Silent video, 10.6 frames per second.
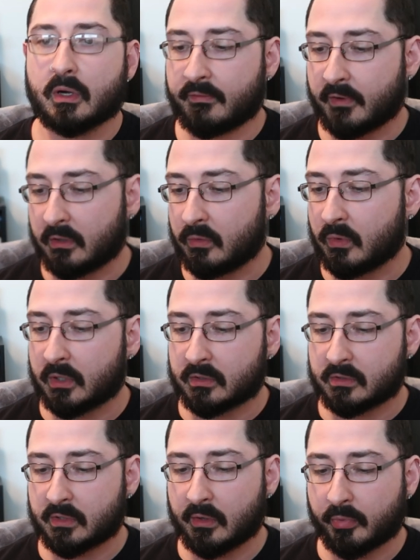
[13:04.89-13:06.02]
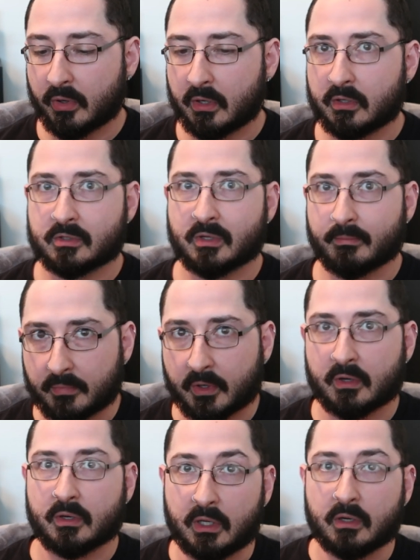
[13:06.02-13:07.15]
And if I do want to sell products, I'm
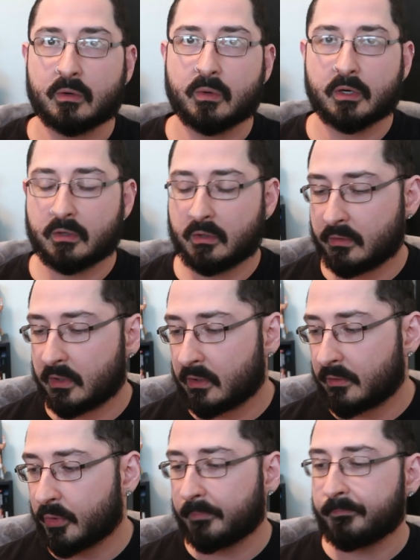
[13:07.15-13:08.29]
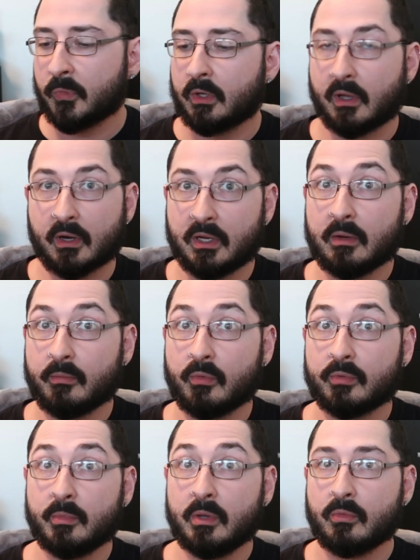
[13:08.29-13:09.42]
going to need a quicker turnaround. And I need it
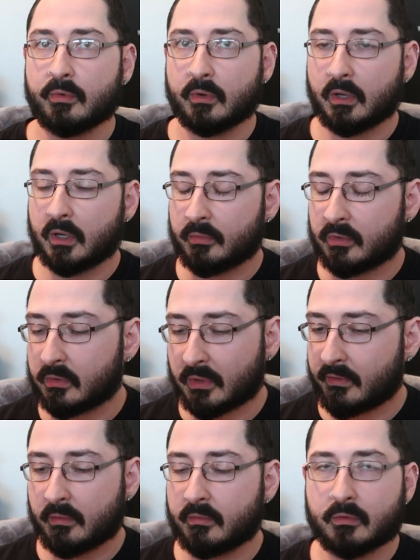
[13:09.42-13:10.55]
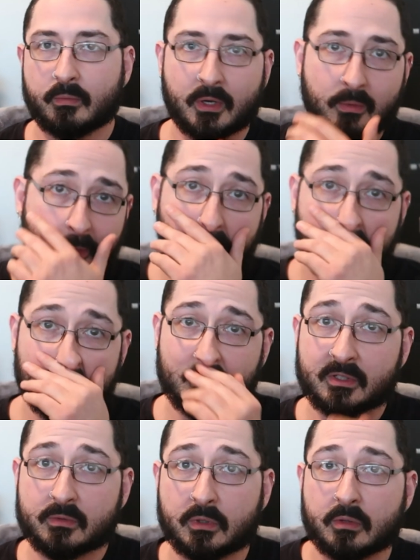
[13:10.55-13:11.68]
to be more reliable. I've had too many problems with
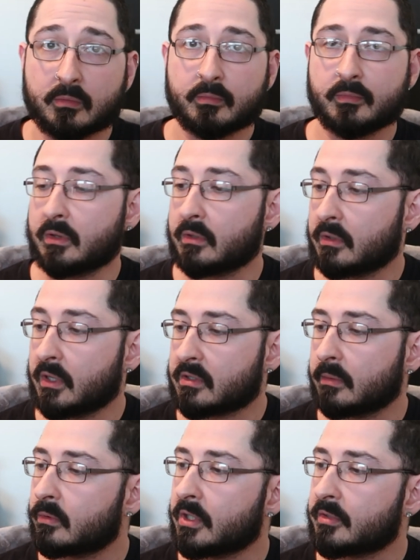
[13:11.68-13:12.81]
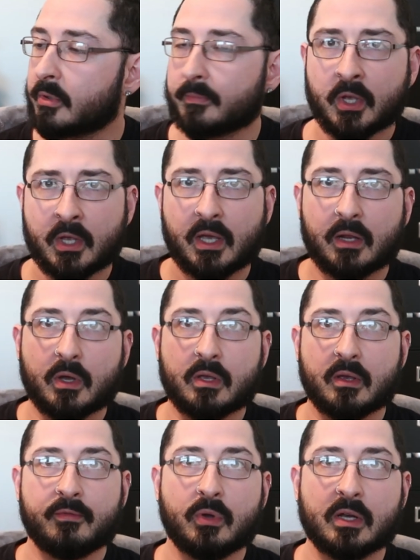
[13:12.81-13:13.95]
this one in the last couple weeks. But anyway,
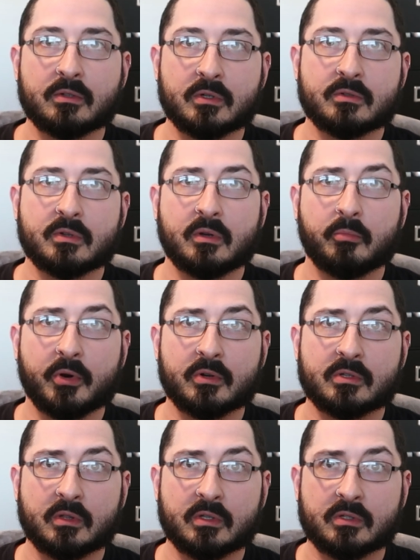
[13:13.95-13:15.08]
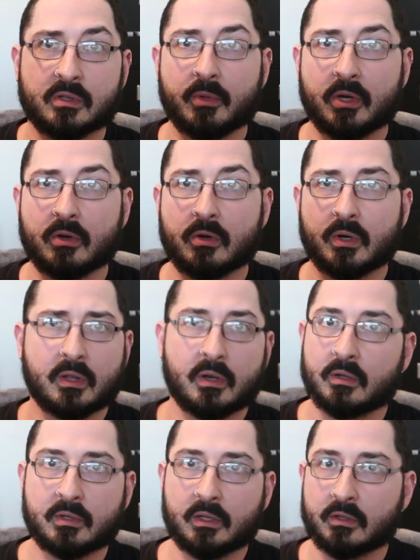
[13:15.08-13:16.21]
if you guys are interested in purchasing this, let me know, and then
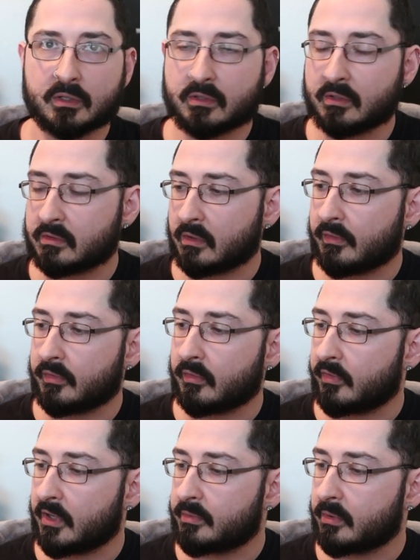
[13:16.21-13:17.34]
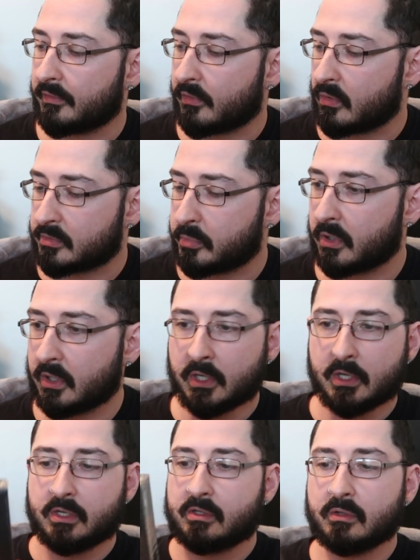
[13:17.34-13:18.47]
I'll take the listings off of Facebook, of course. But
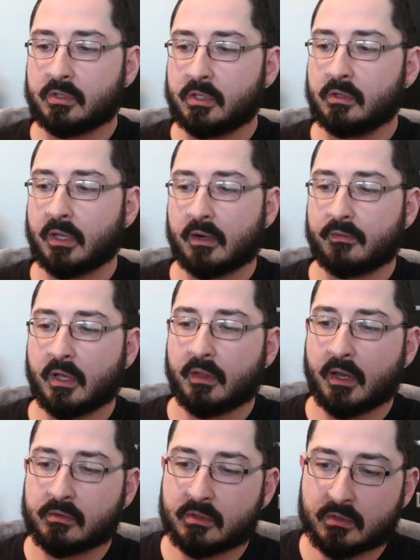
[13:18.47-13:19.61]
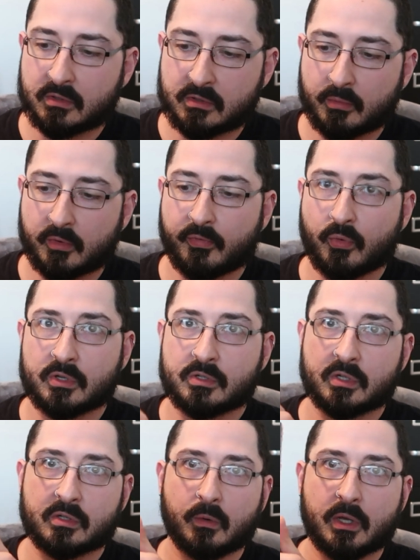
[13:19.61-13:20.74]
still sealed out of 10,000. This is number
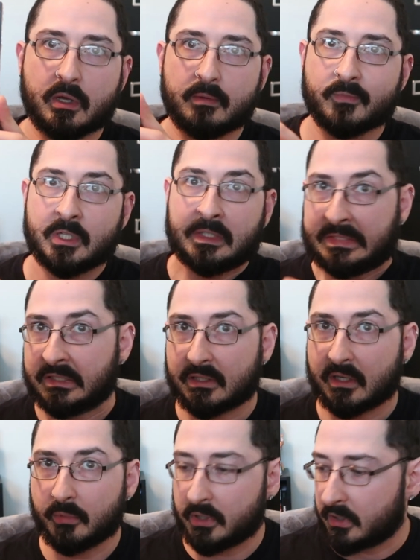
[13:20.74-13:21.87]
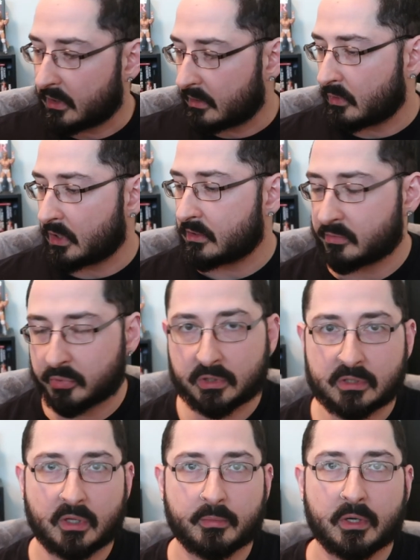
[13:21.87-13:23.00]
4608. Anybody want this,
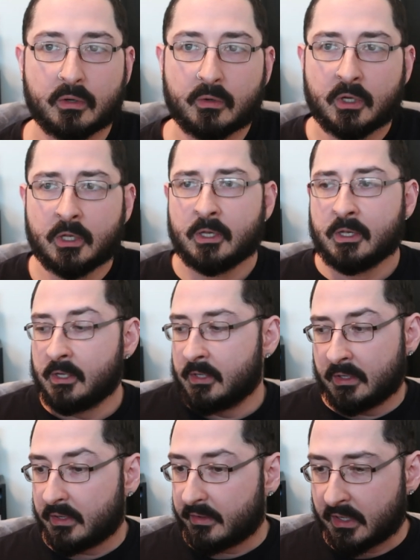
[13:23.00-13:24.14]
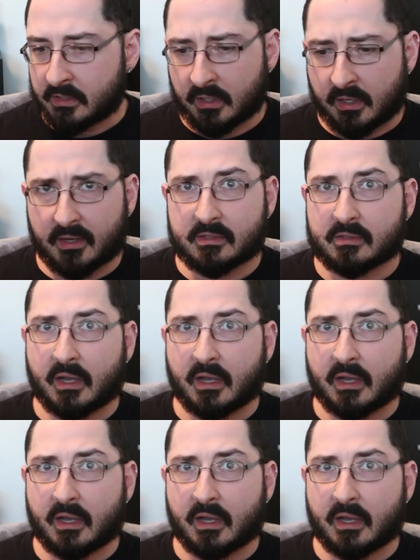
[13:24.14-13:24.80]
please let me know. And that's it, guys.